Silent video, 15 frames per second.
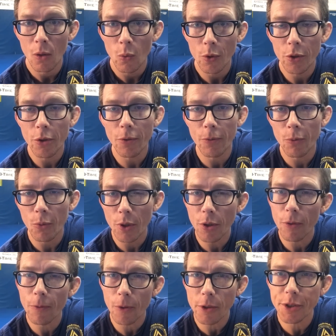when
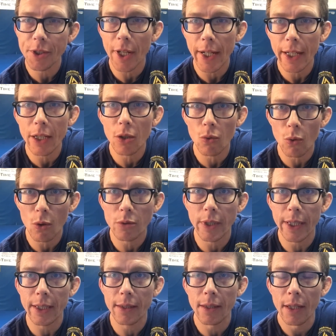they're first getting into
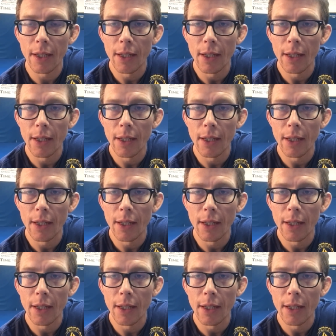rolling.